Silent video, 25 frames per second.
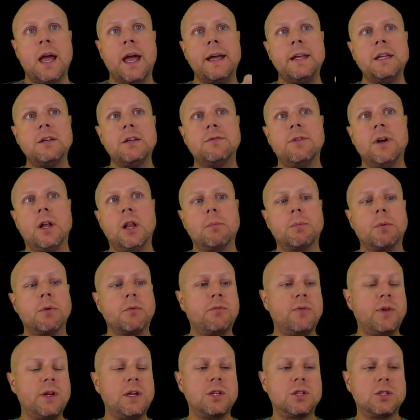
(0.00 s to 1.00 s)
a developer
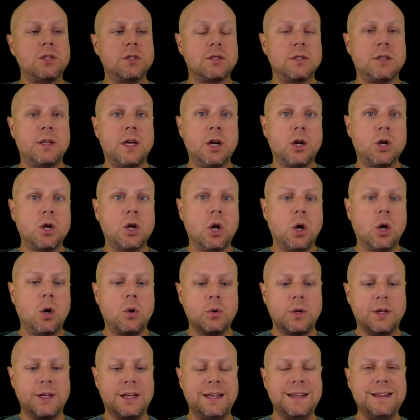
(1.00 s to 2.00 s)
finishes their
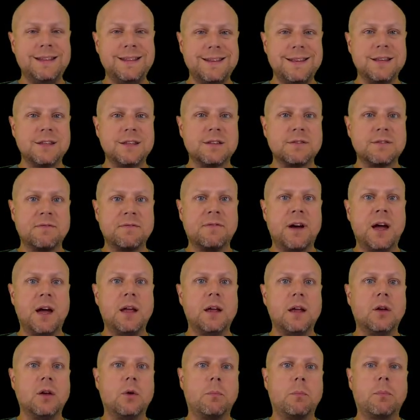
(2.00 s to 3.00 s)
code in this
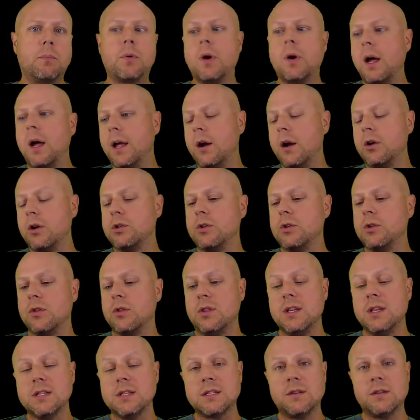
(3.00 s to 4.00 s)
file prior to
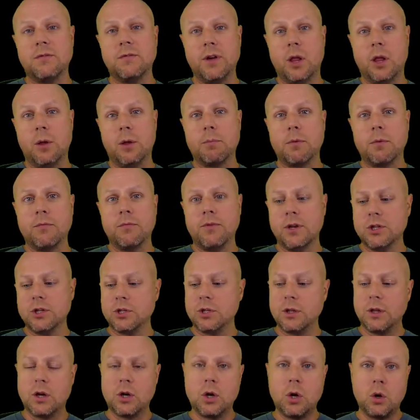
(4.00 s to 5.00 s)
this developer
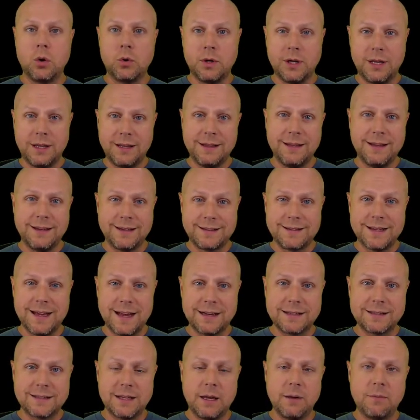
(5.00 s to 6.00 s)
finishing their code in the
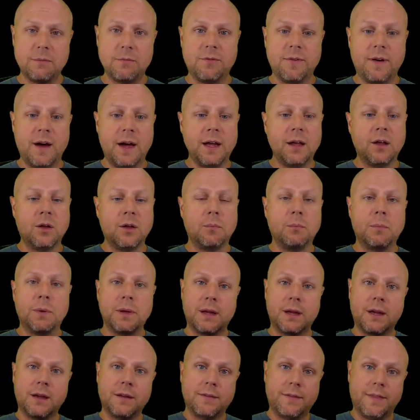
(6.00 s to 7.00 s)
exact same file
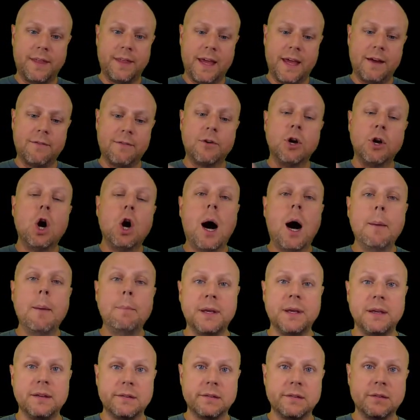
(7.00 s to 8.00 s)
because they have
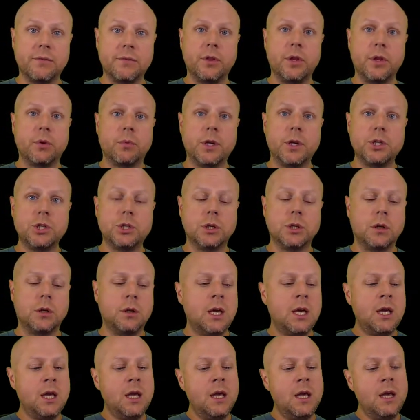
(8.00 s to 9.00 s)
copies of the original.